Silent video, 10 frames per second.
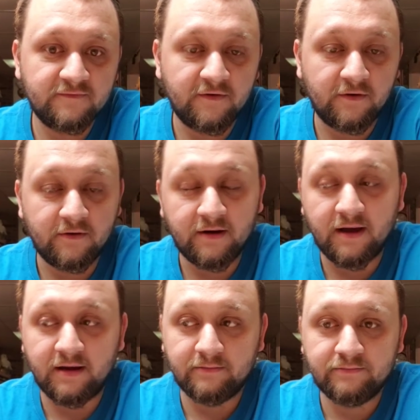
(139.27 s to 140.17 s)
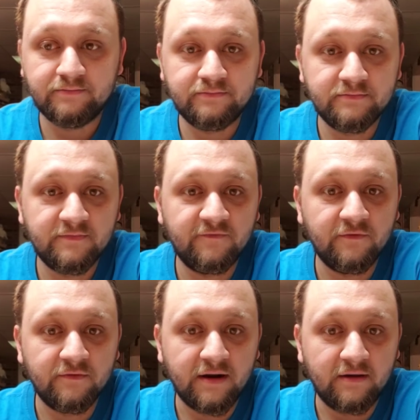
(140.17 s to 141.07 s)
for her and I to
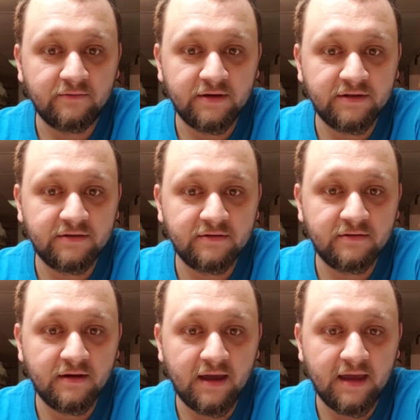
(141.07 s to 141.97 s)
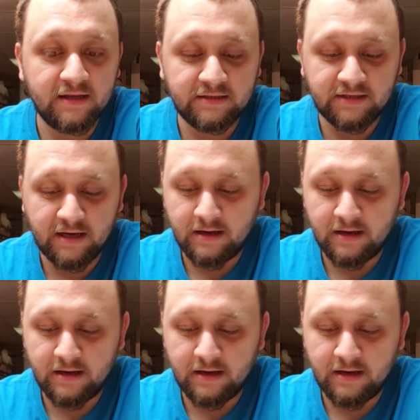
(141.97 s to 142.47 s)
fool around with, and